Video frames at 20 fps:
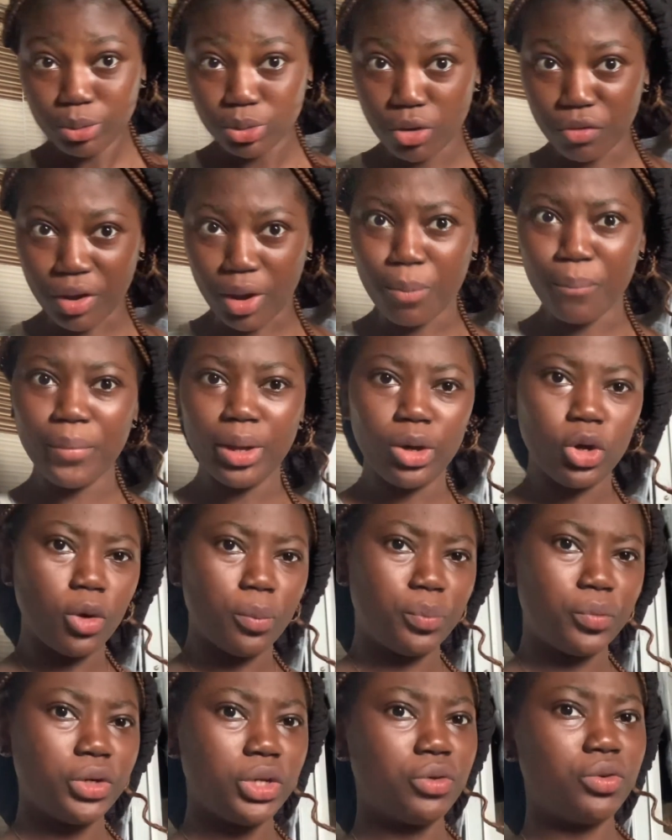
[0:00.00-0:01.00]
So my makeup
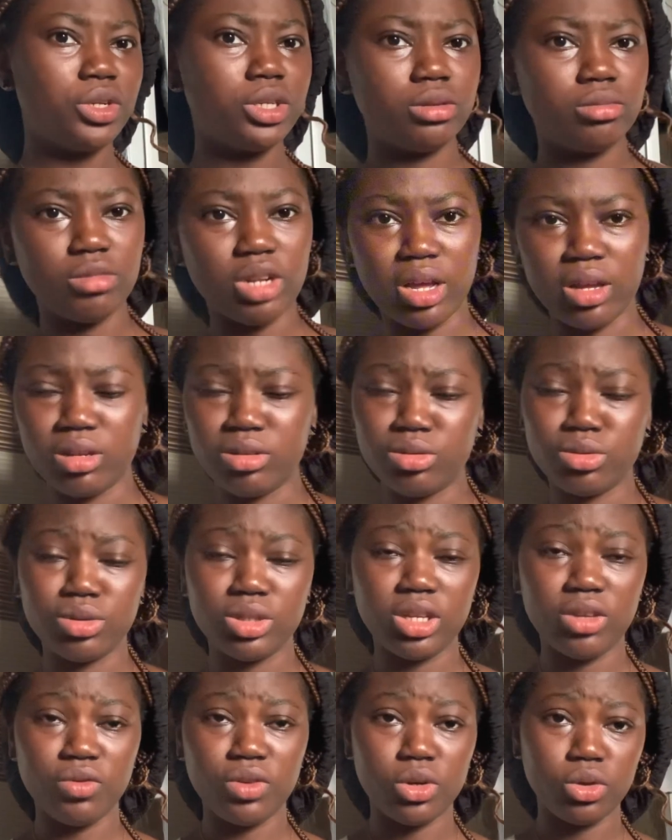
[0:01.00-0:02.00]
really, like, you know,
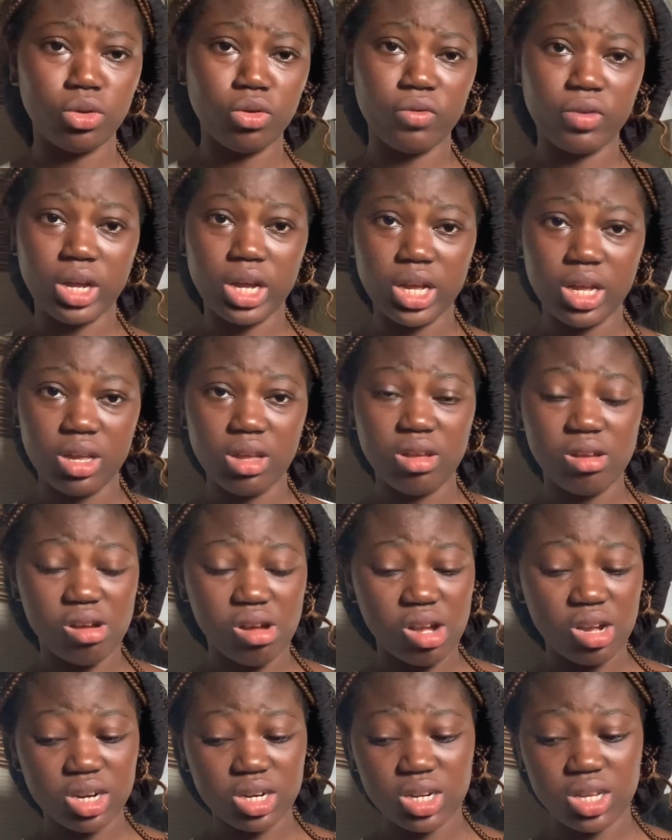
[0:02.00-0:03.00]
give you a lot of
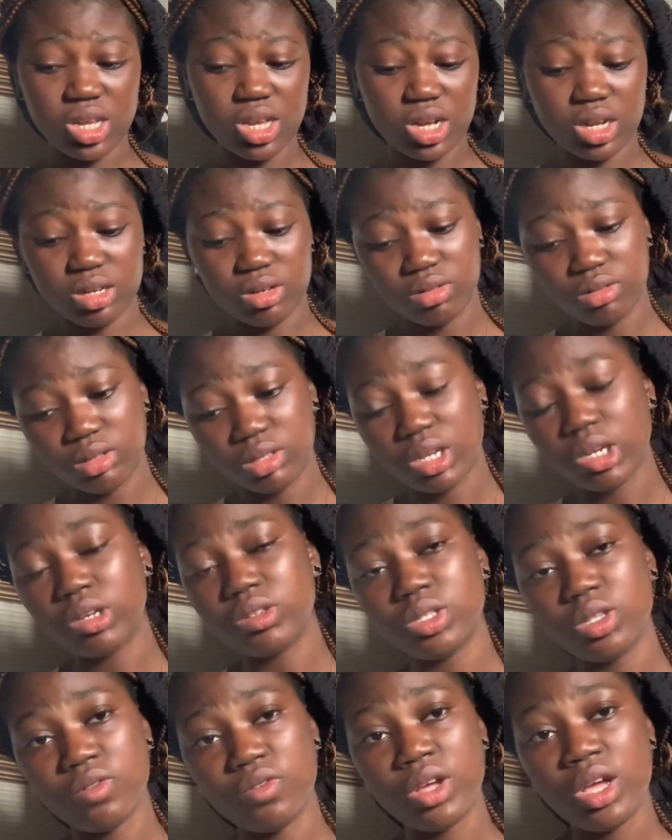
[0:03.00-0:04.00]
acne and all this kind of
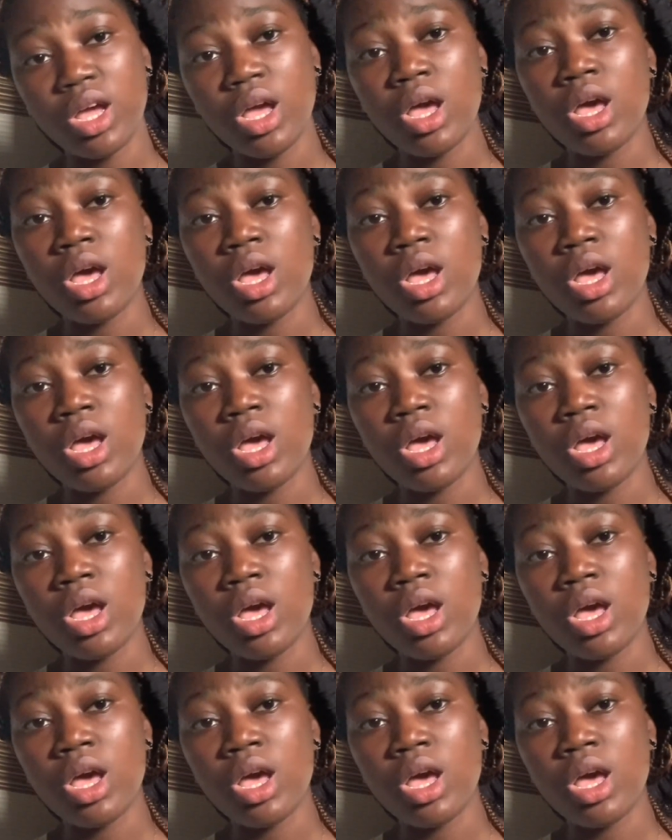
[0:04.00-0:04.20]
stuff.